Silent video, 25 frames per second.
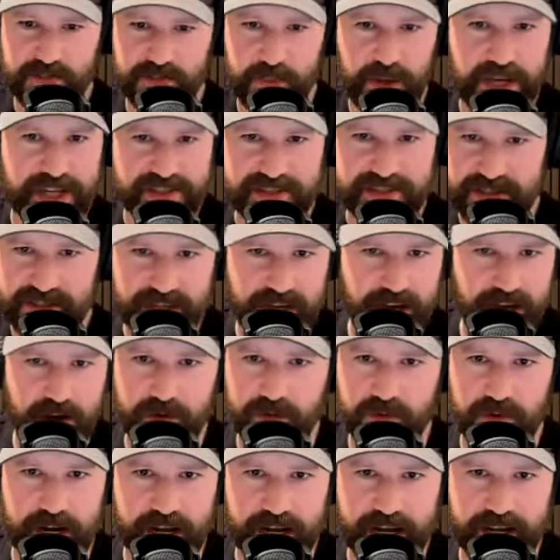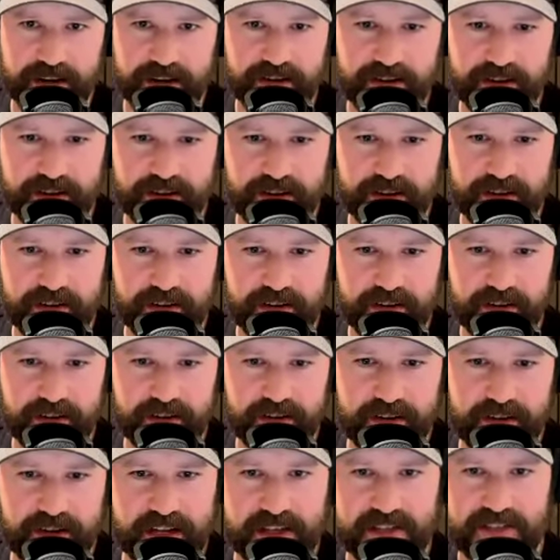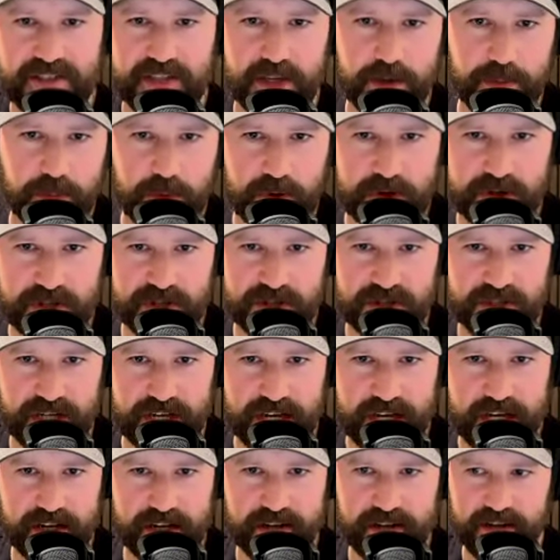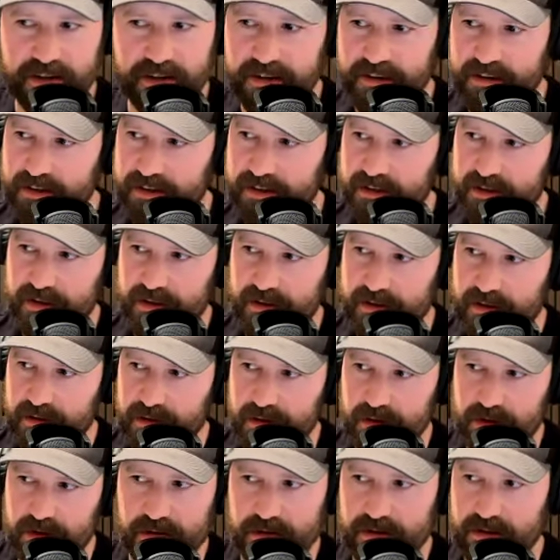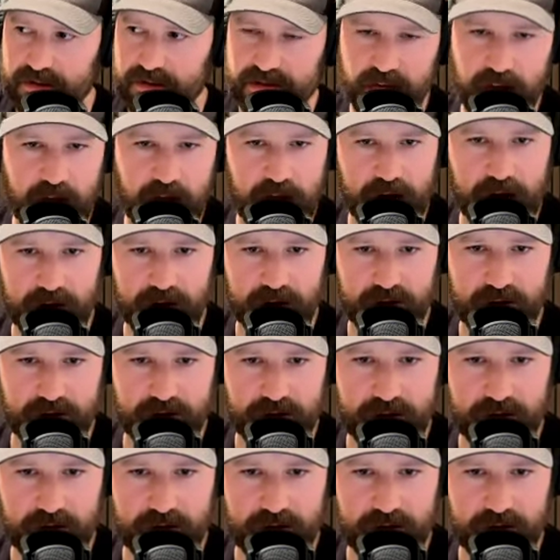pissing down rain, slippery as shit, you're tired,